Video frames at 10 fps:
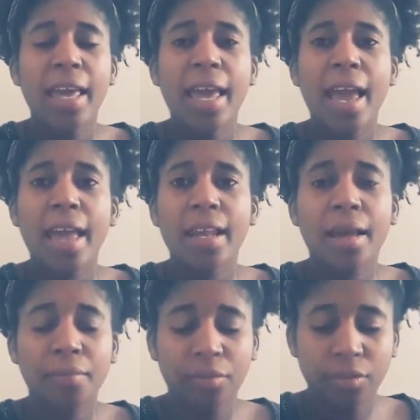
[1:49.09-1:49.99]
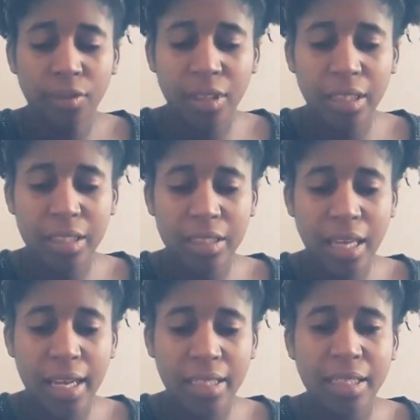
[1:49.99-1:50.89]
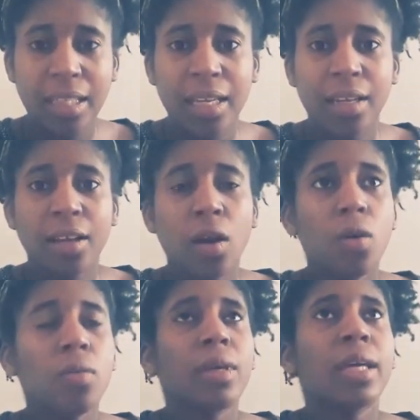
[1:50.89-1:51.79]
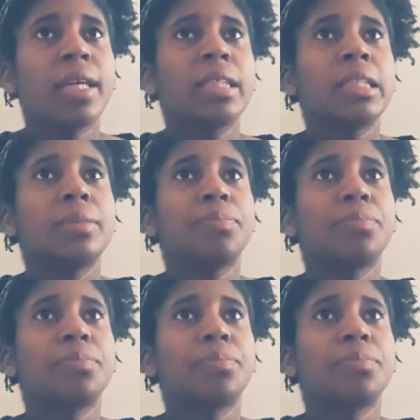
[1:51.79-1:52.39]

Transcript: And I'm really excited to let it go, because